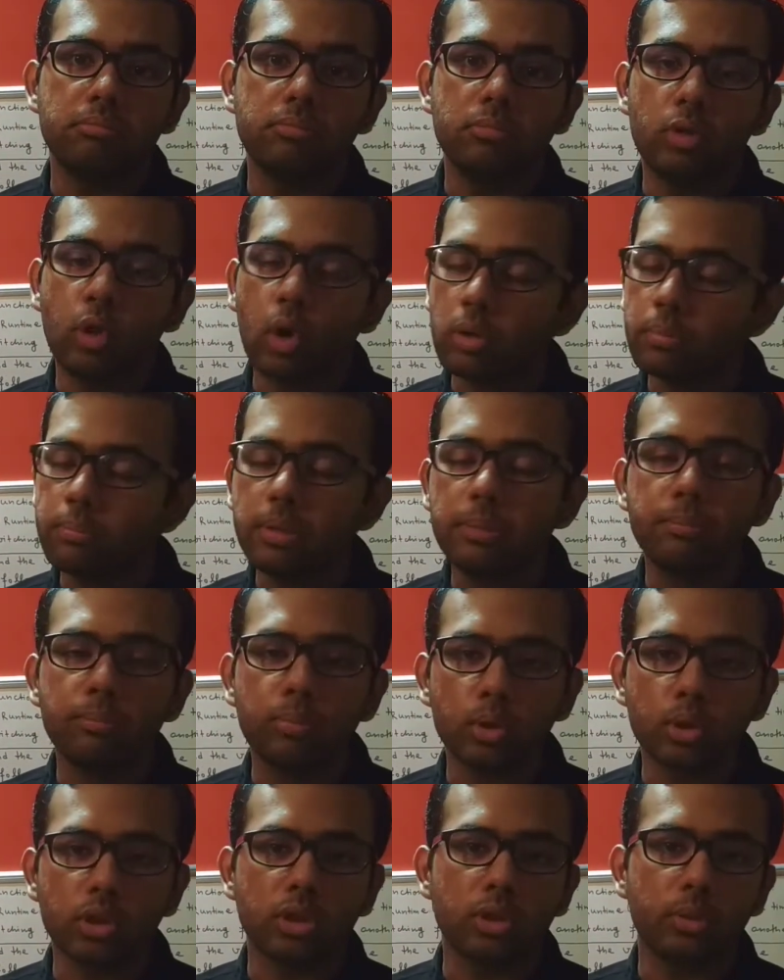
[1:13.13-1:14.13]
not be
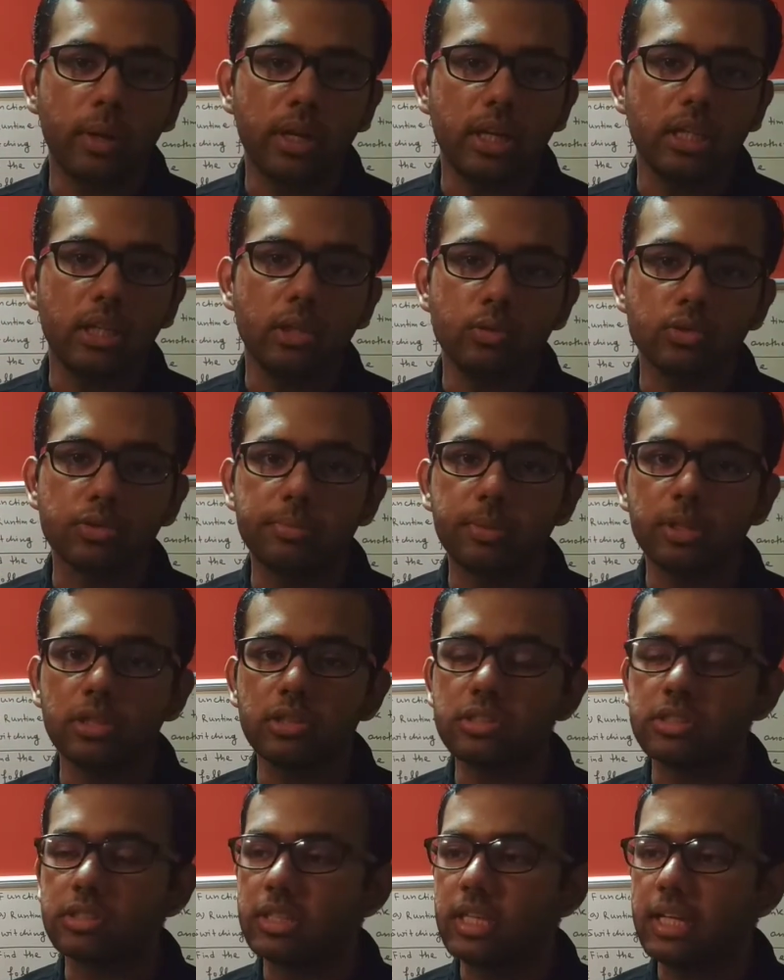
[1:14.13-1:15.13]
put to any use
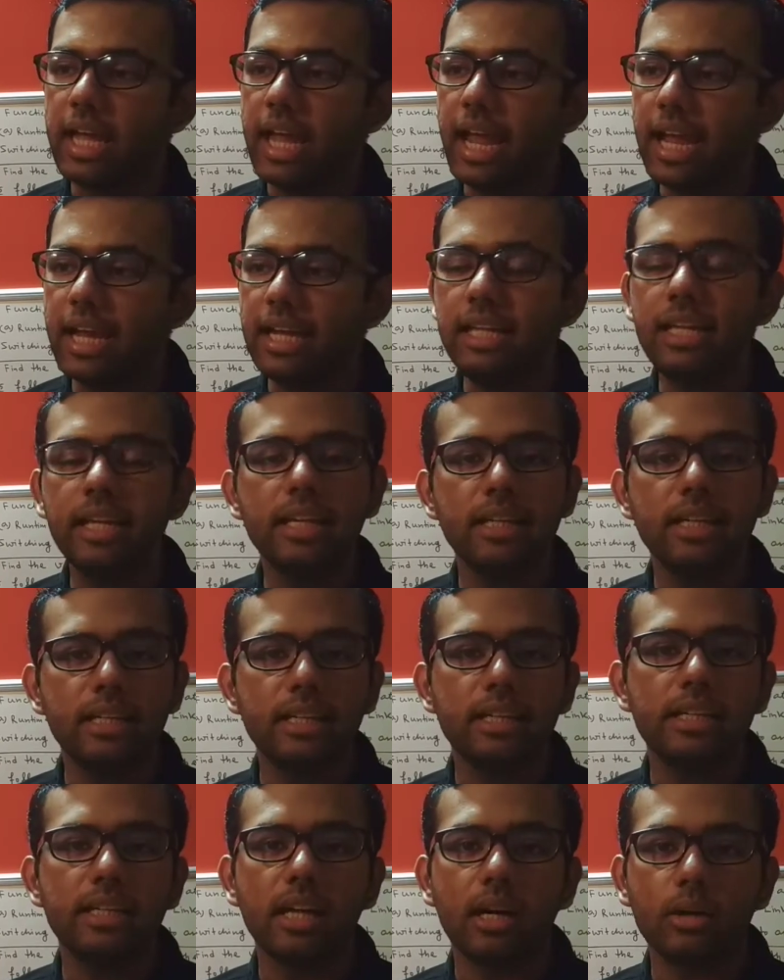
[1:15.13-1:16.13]
because any
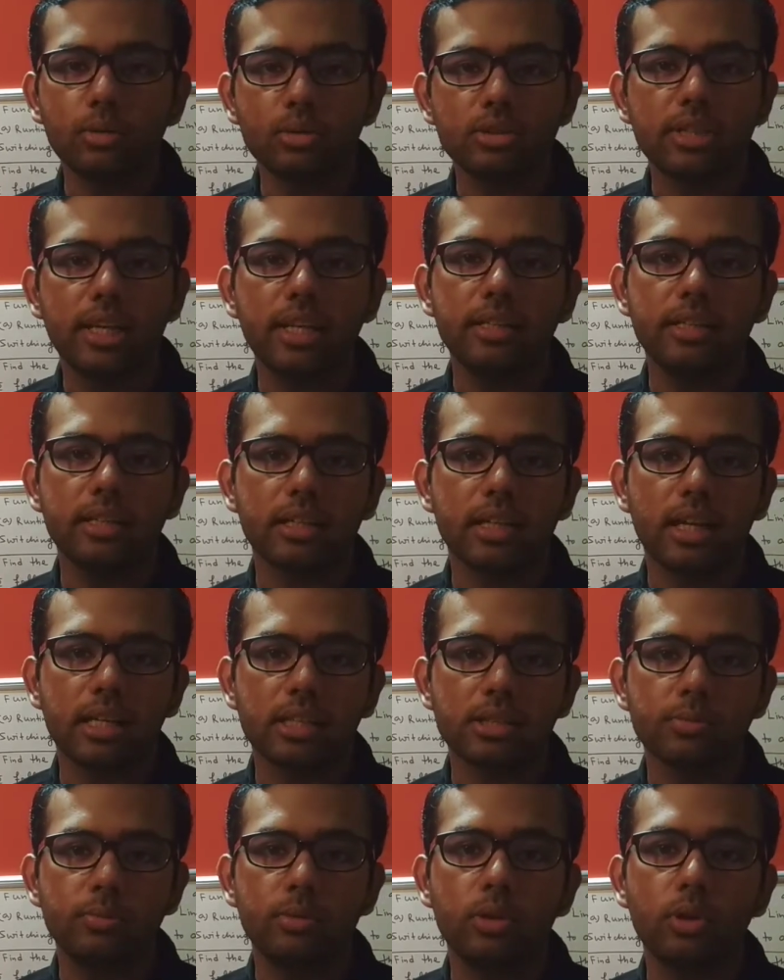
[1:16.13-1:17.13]
entity outside the
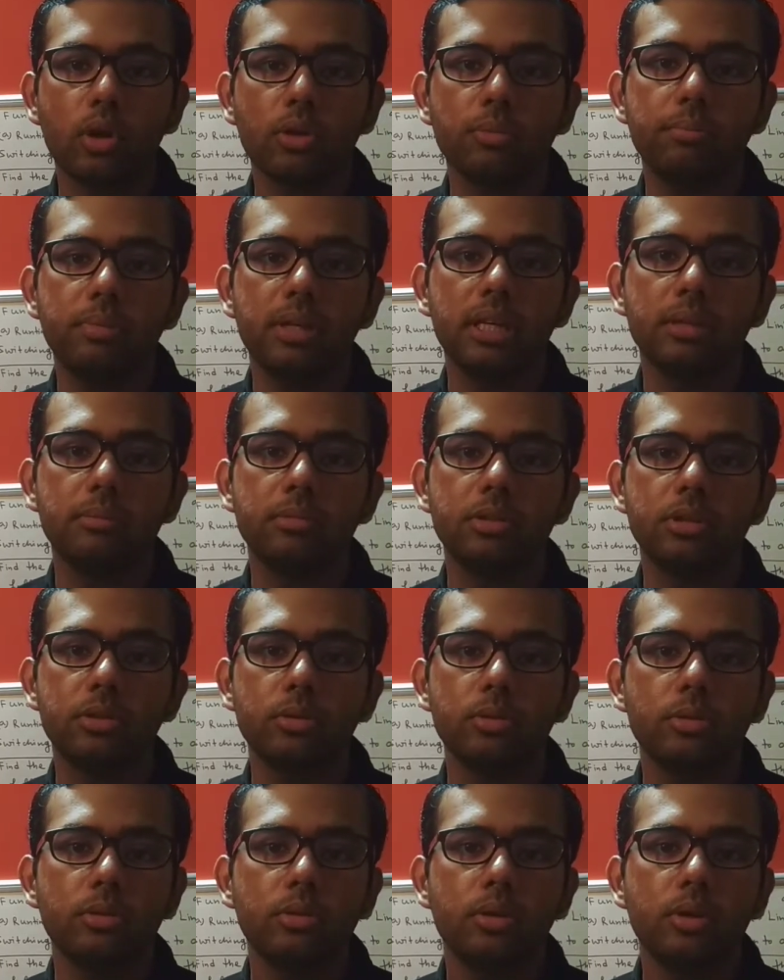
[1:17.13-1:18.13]
class will not be able
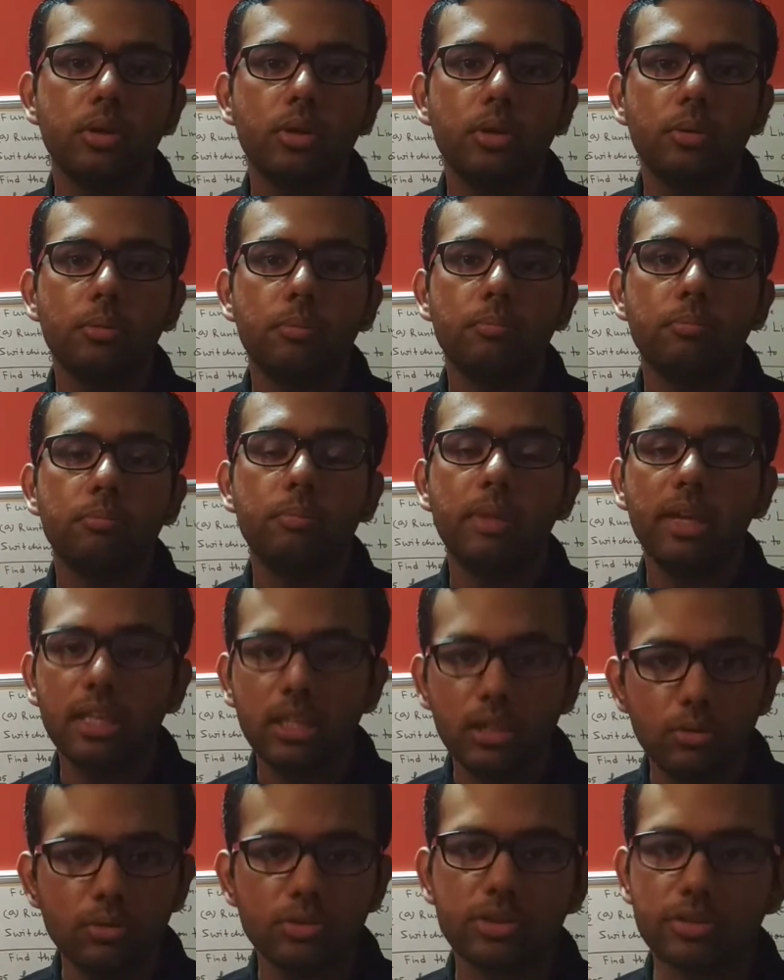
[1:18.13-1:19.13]
to make
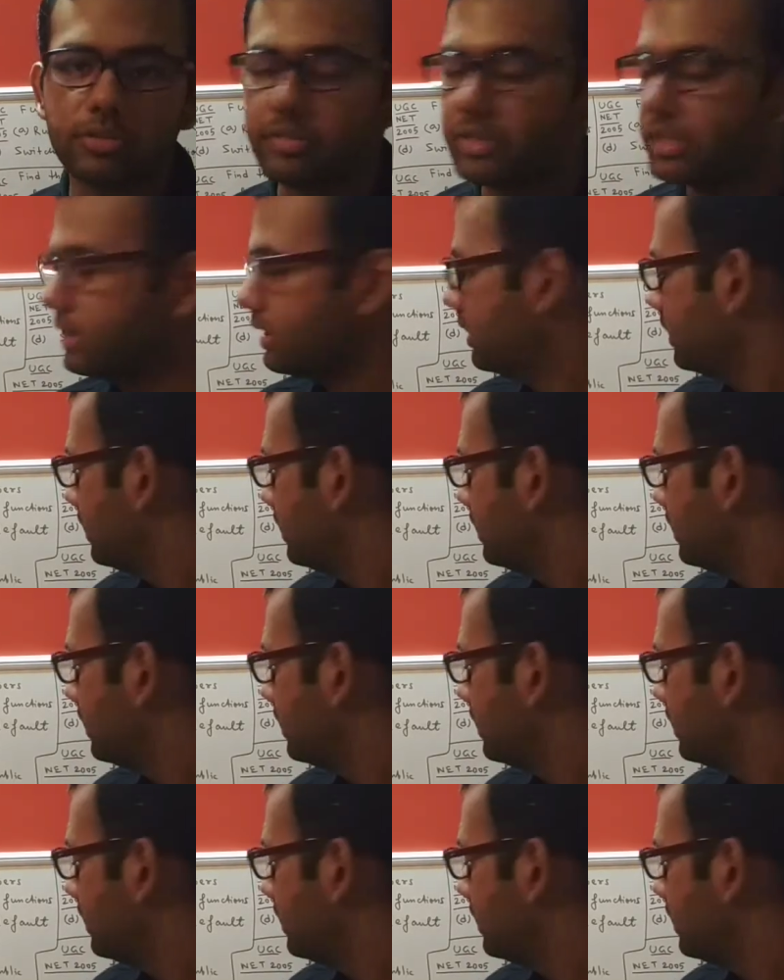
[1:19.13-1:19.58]
use of it.